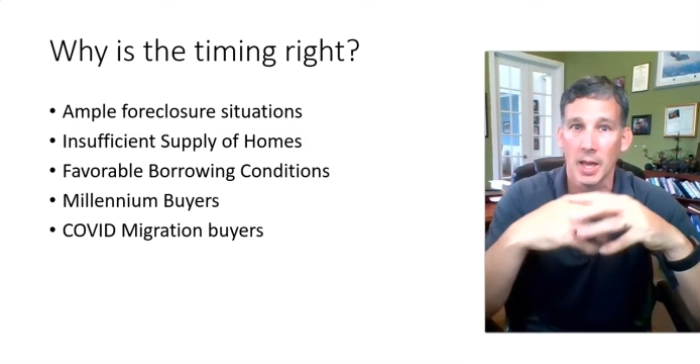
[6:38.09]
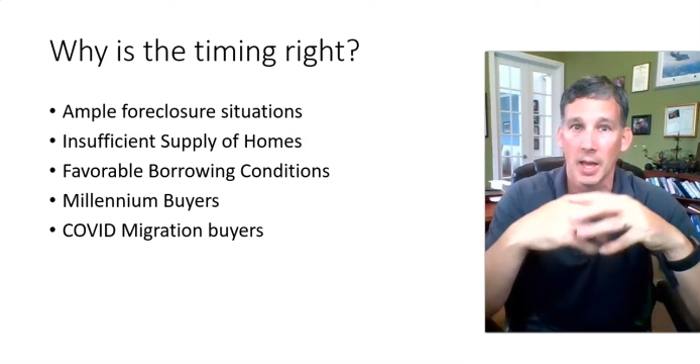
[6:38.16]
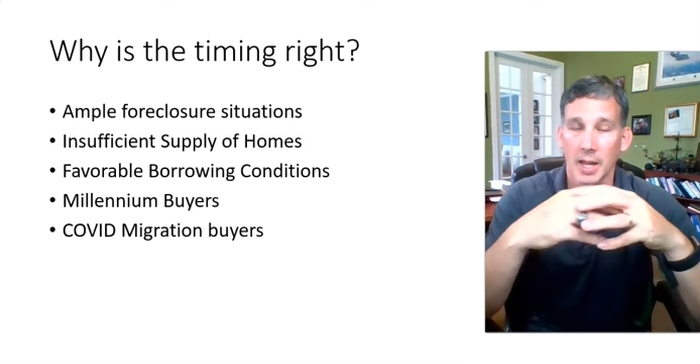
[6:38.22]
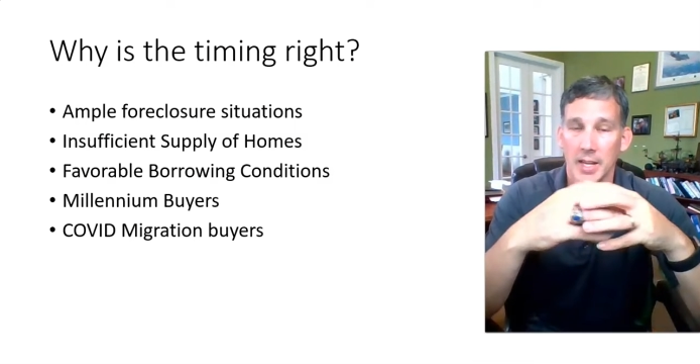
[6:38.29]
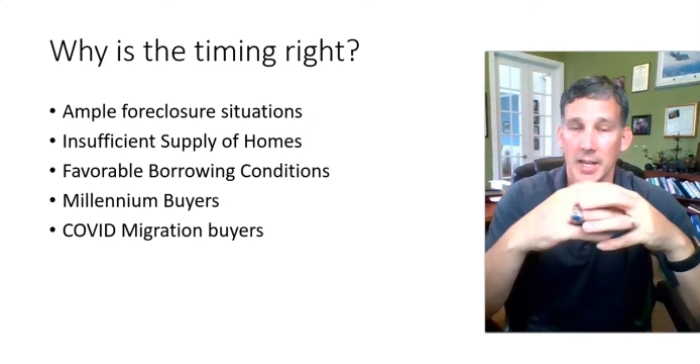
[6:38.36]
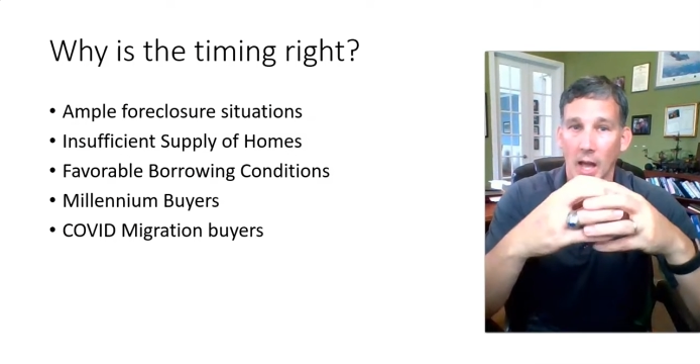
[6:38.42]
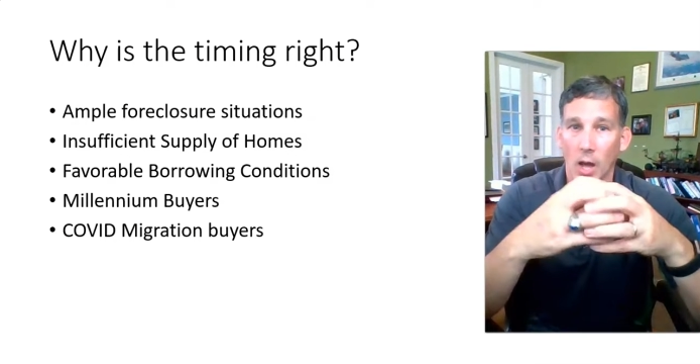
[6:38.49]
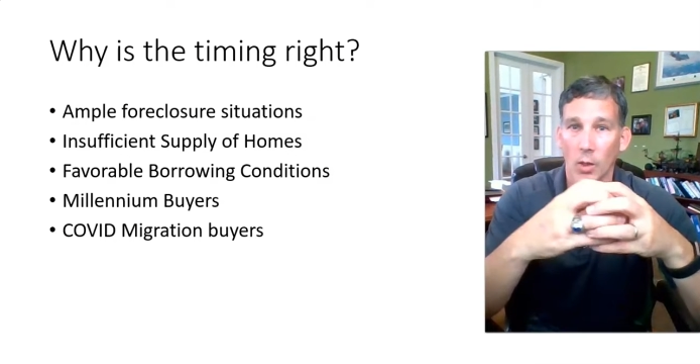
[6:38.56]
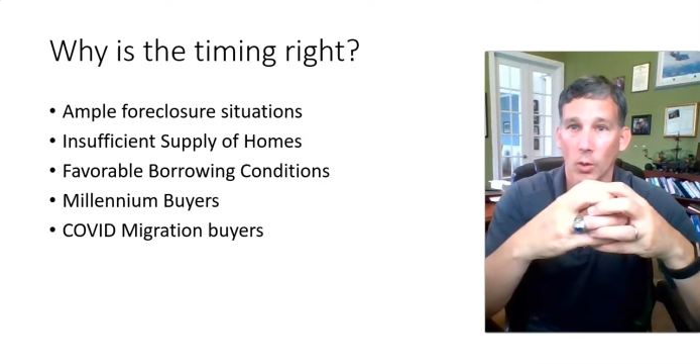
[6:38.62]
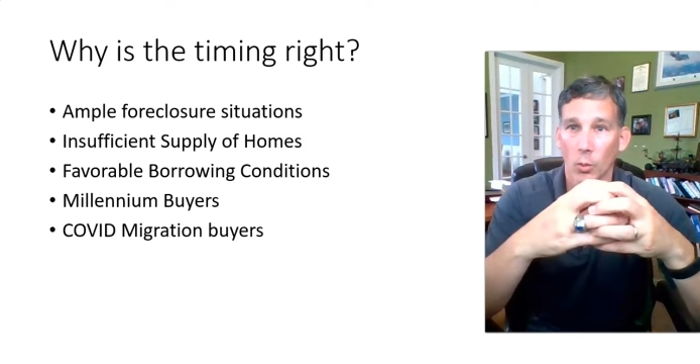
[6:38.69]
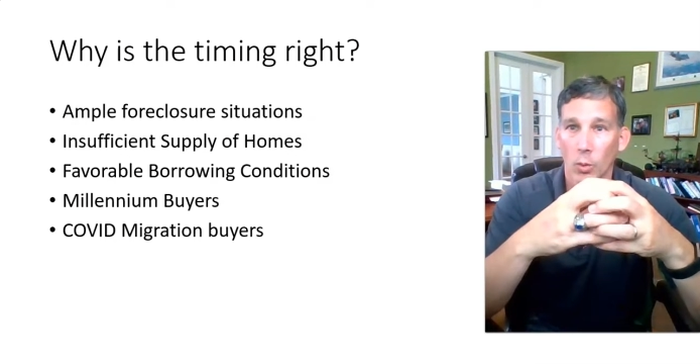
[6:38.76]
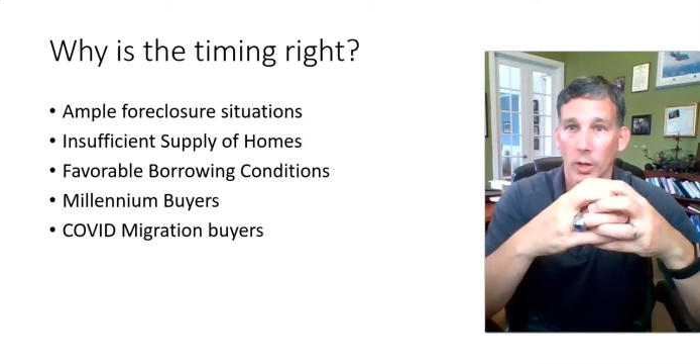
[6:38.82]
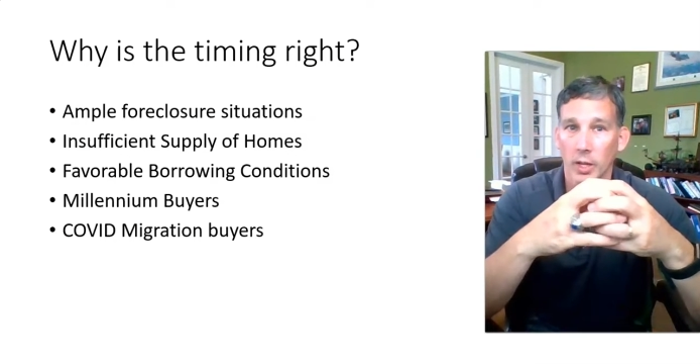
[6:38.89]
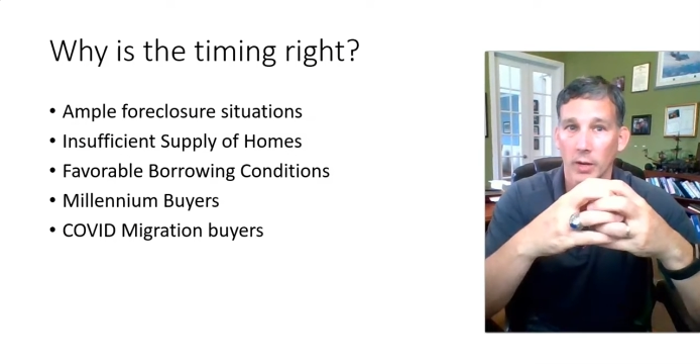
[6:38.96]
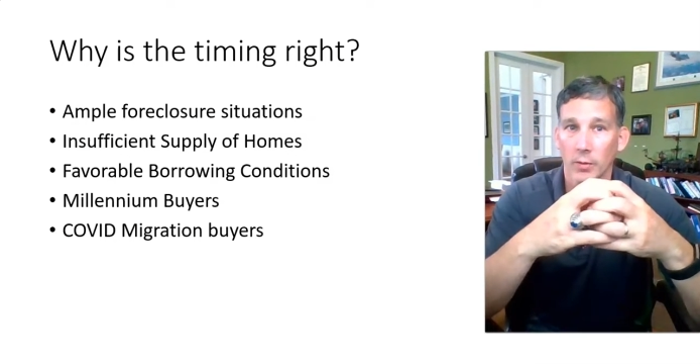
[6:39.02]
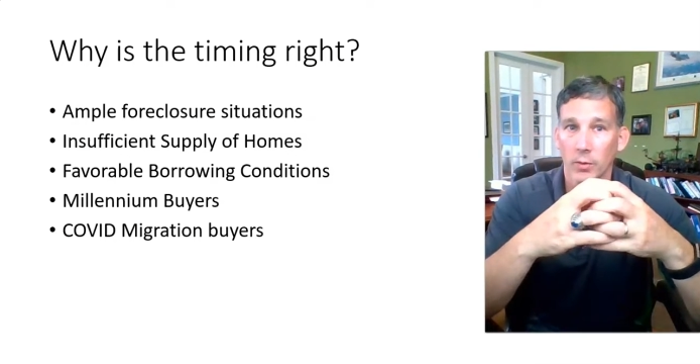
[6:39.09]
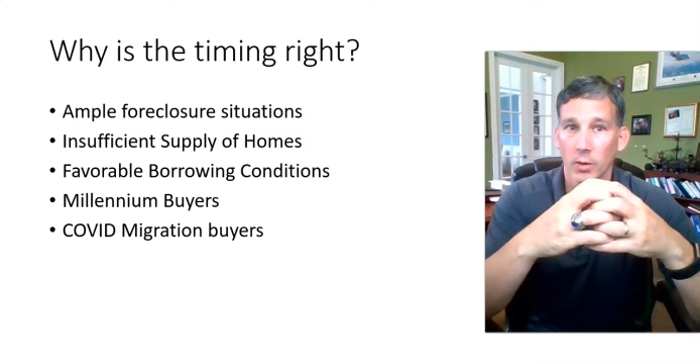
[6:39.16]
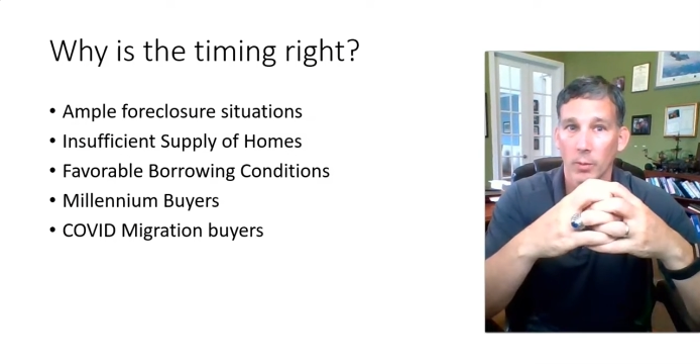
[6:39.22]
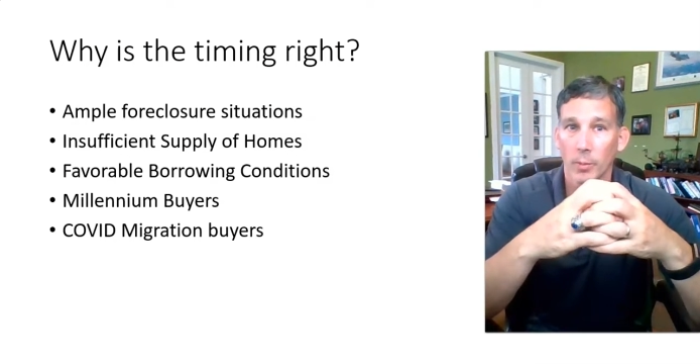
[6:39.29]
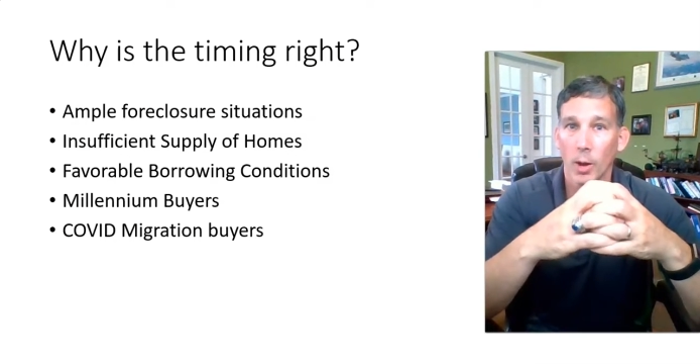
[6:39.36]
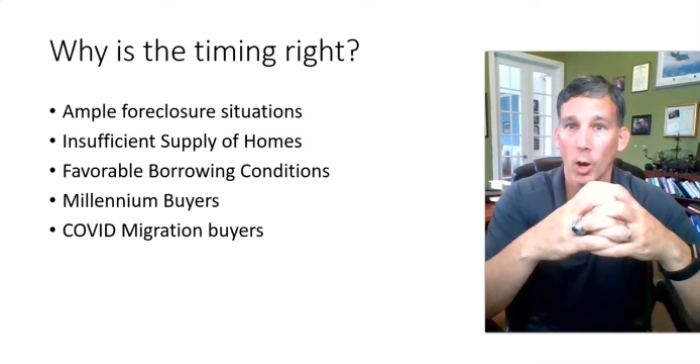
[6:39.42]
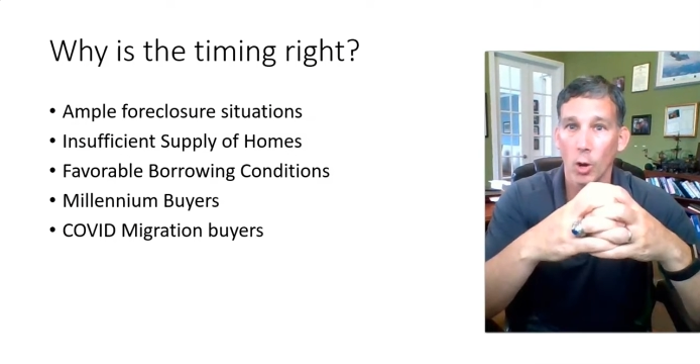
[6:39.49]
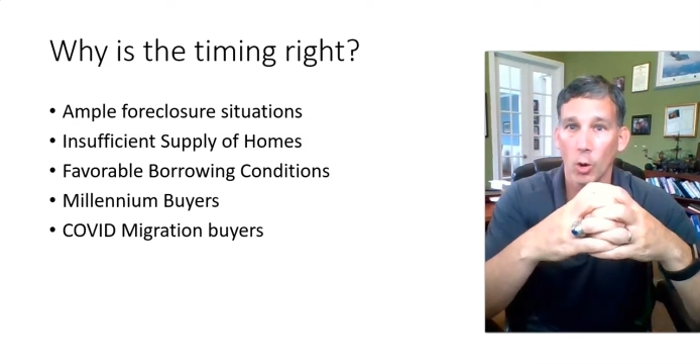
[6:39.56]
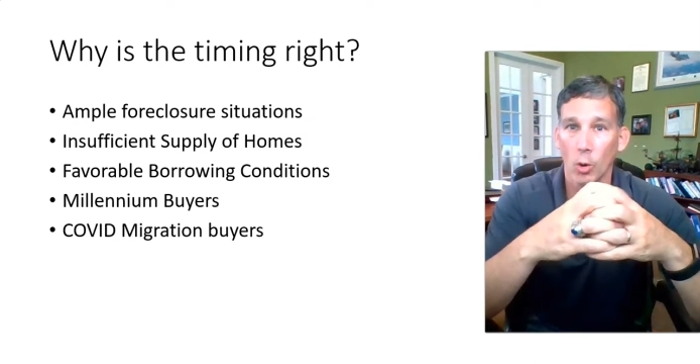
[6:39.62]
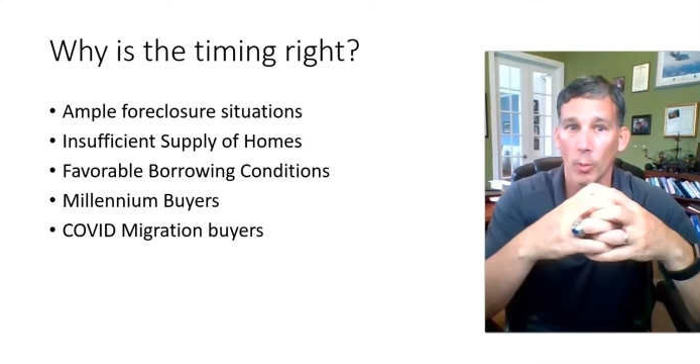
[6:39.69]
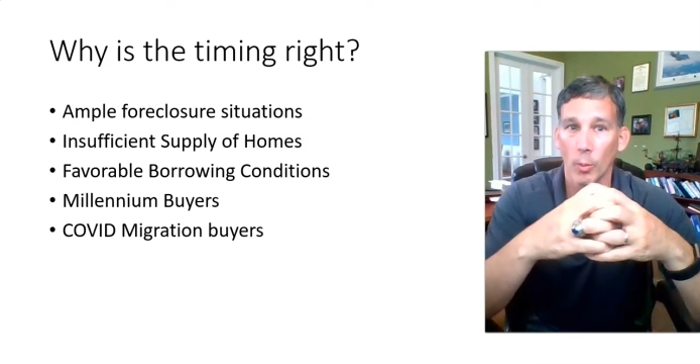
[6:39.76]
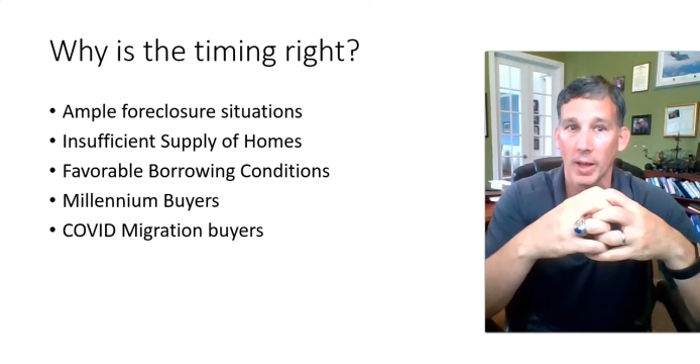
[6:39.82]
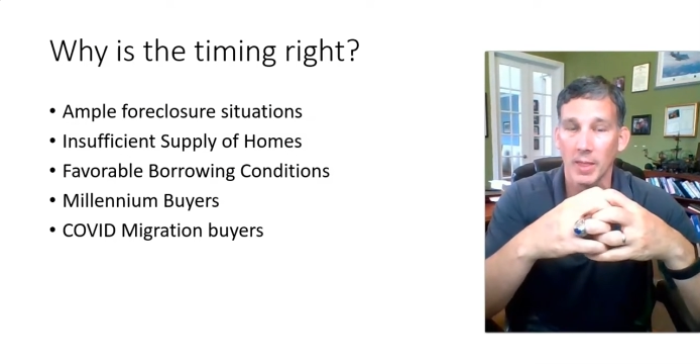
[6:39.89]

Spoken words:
and now they're working from home